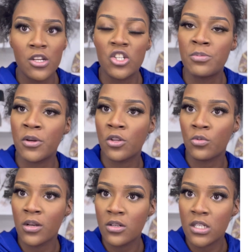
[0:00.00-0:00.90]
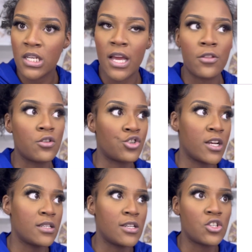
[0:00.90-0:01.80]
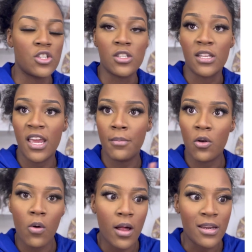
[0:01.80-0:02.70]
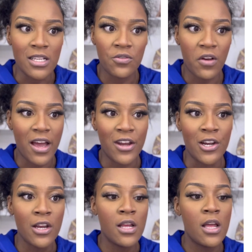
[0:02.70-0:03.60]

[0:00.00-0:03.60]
She's putting the reels together, the transitions, the camera quality is fire.